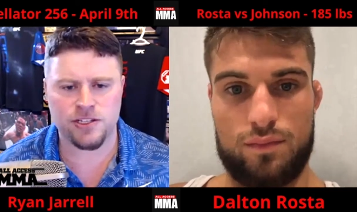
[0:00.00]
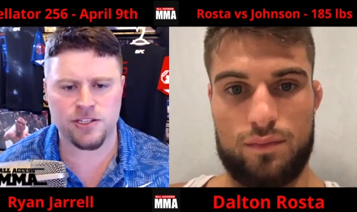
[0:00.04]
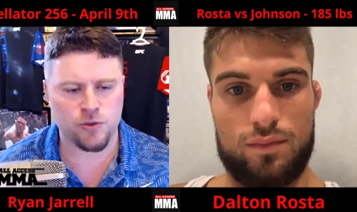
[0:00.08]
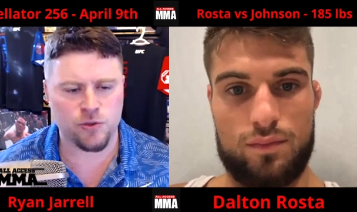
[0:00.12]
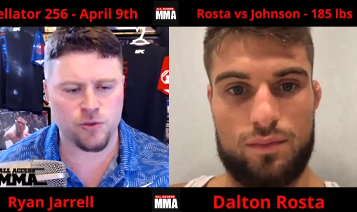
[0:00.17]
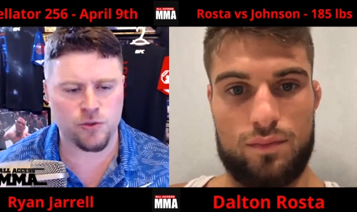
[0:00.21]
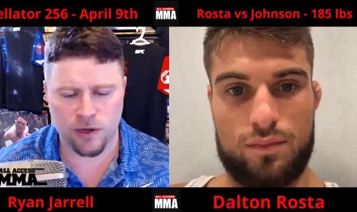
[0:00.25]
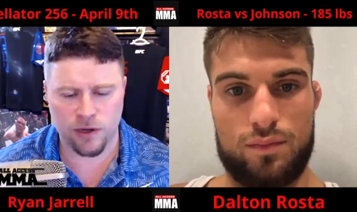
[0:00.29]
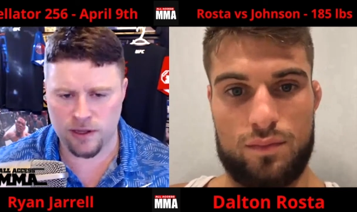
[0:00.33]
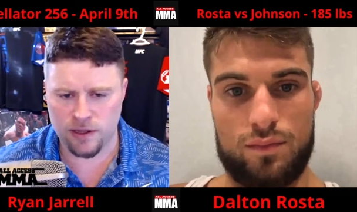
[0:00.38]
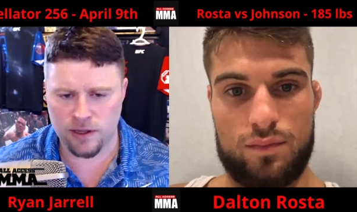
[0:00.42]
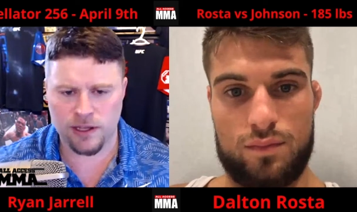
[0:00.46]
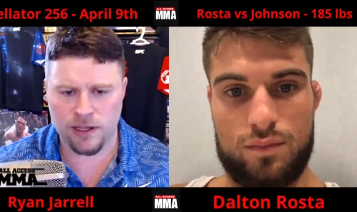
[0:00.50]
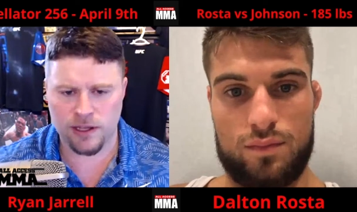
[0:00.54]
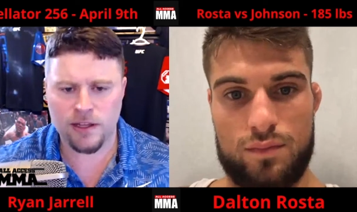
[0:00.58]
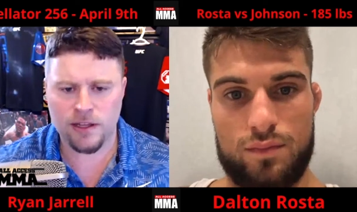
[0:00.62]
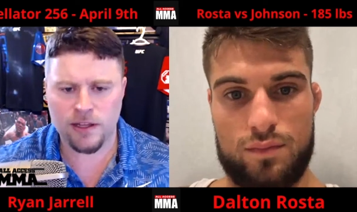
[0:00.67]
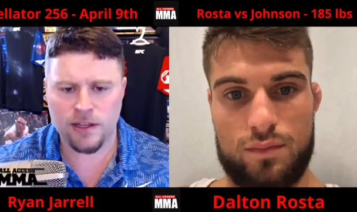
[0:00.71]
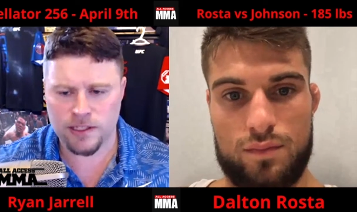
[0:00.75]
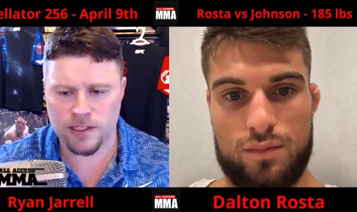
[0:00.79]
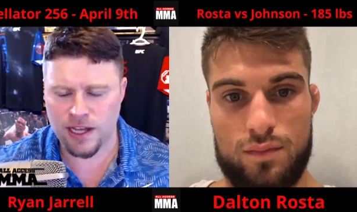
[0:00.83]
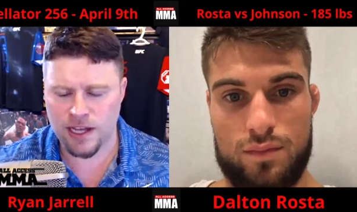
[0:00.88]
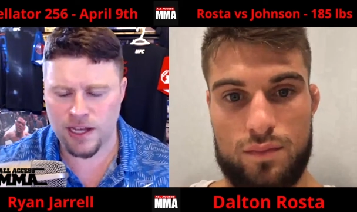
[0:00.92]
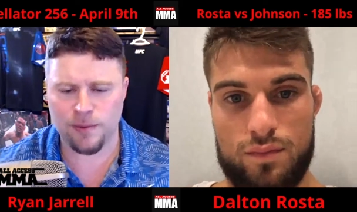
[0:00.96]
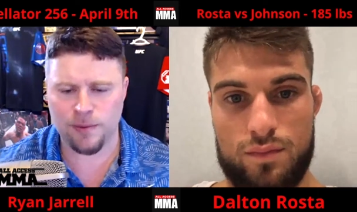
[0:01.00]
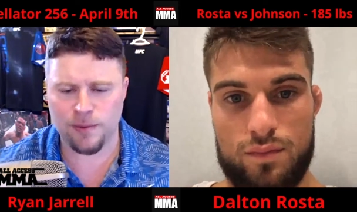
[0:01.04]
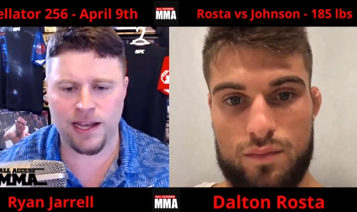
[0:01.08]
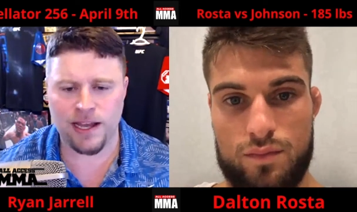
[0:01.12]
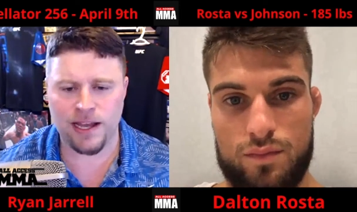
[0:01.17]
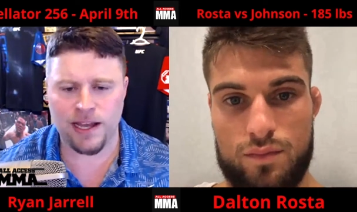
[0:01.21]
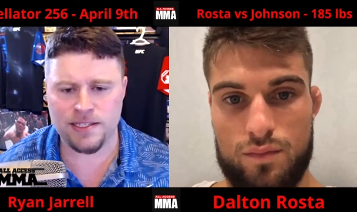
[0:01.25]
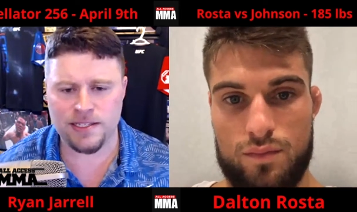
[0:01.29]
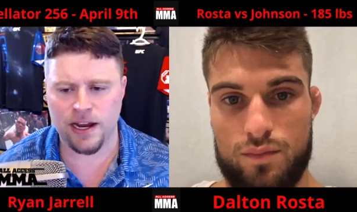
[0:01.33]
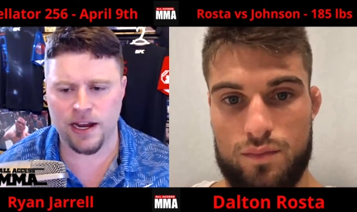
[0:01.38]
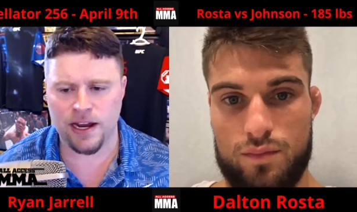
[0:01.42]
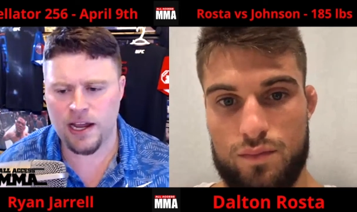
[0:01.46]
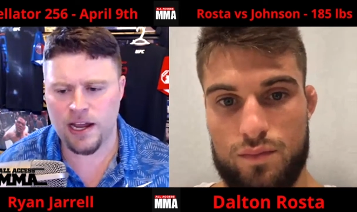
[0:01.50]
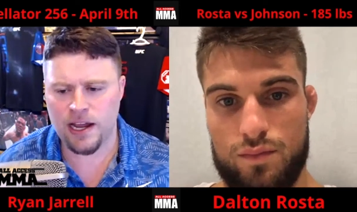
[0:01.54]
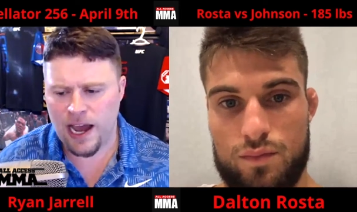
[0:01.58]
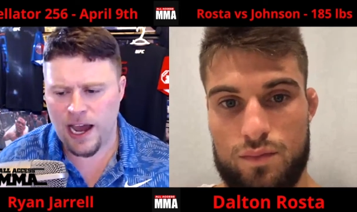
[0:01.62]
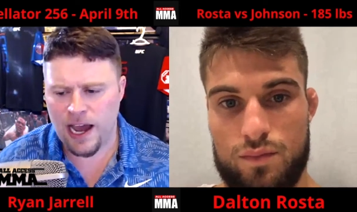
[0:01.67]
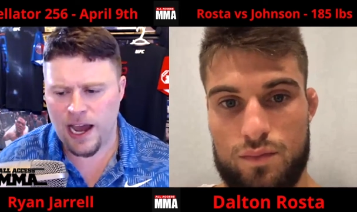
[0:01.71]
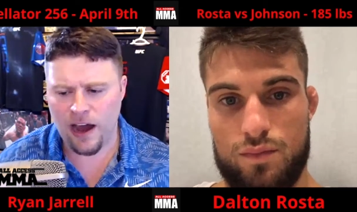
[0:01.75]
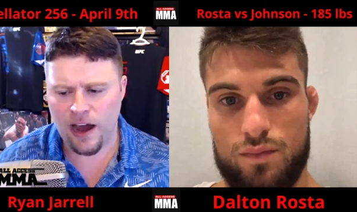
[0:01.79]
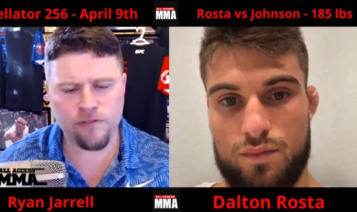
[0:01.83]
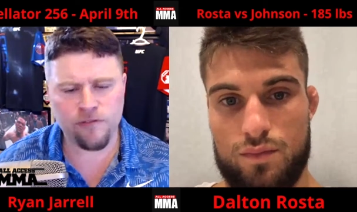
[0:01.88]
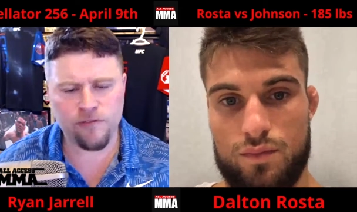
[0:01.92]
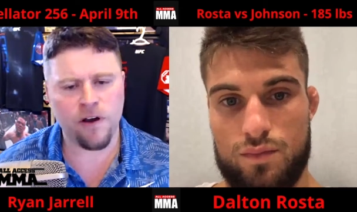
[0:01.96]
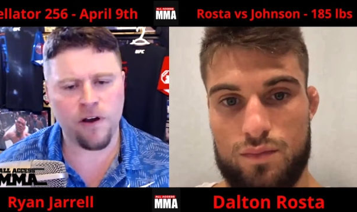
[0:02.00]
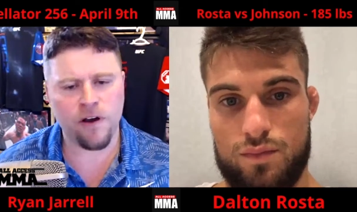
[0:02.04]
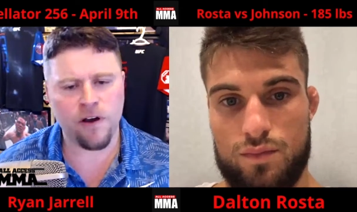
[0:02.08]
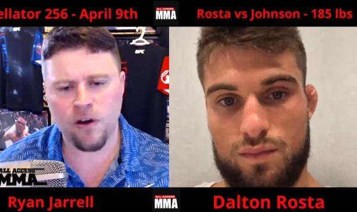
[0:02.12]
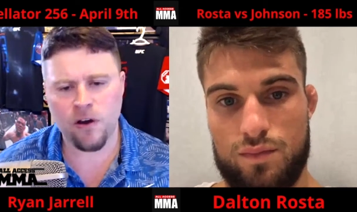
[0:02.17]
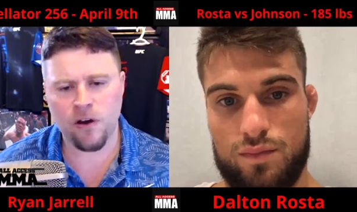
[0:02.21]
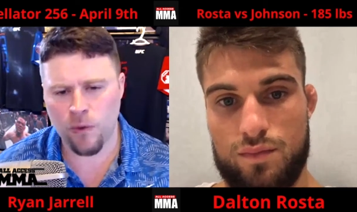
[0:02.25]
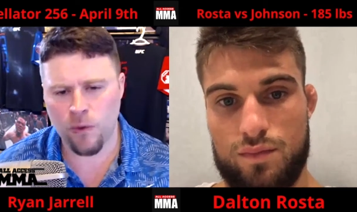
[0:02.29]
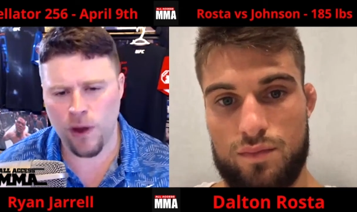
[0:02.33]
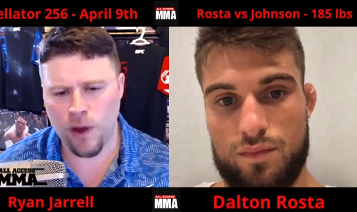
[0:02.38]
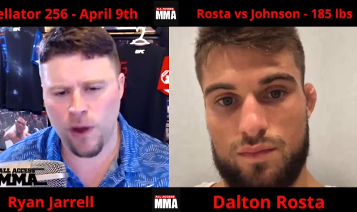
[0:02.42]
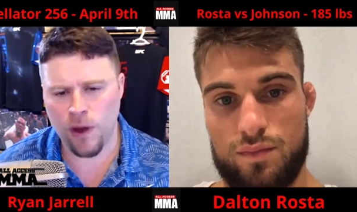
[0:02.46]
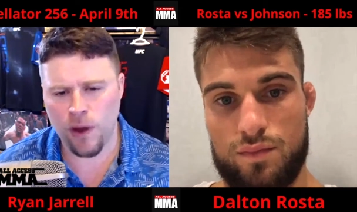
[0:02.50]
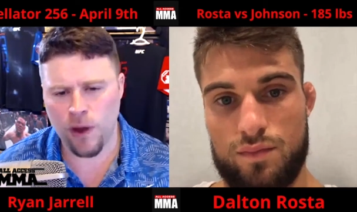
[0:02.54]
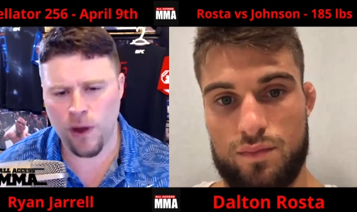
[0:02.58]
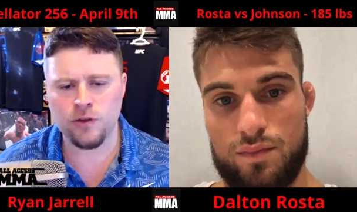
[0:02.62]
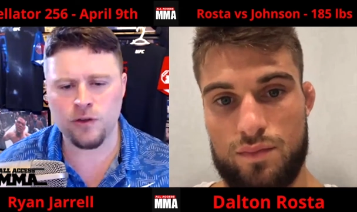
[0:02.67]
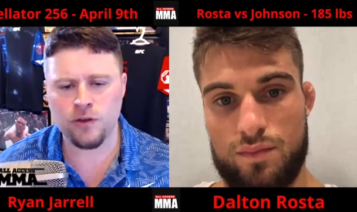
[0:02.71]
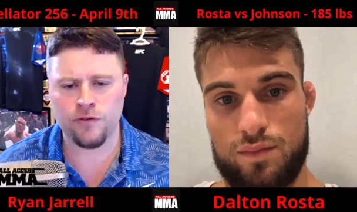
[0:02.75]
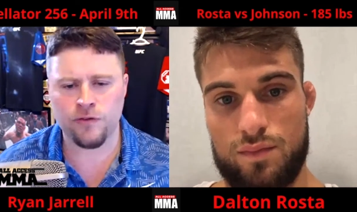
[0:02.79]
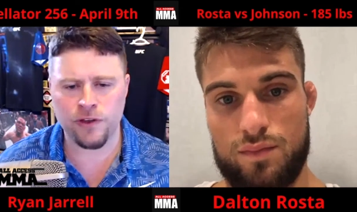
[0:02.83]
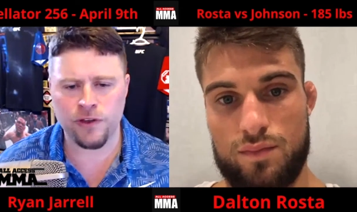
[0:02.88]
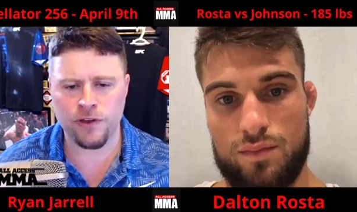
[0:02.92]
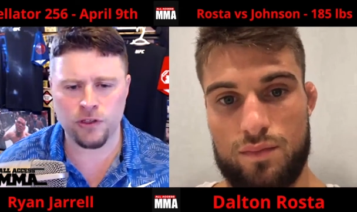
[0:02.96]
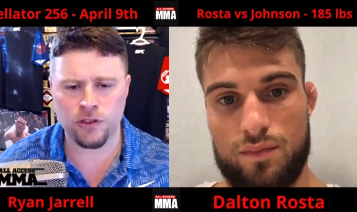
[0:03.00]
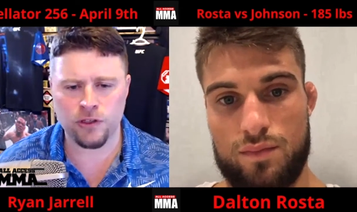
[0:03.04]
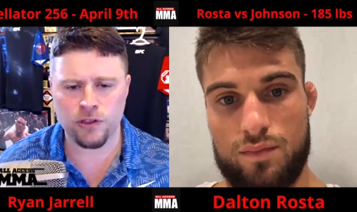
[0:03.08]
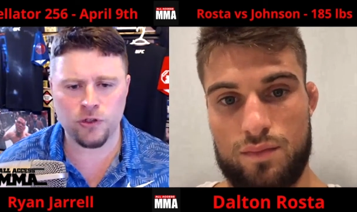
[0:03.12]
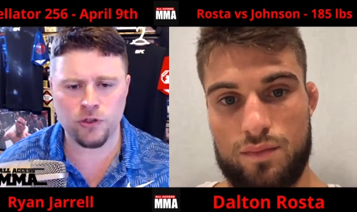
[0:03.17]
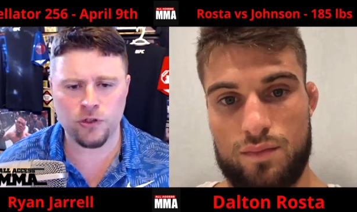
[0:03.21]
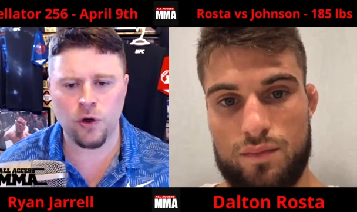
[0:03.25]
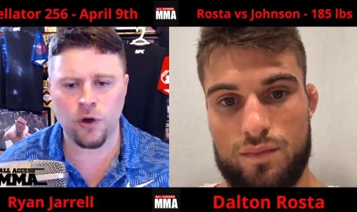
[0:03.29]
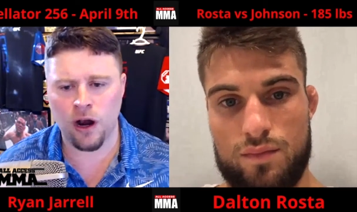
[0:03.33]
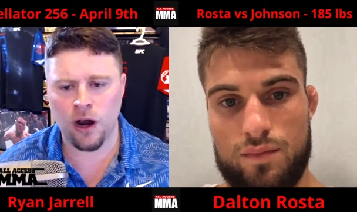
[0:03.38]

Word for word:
Speaker 1: He's one of the the top guys there. How far away do you feel you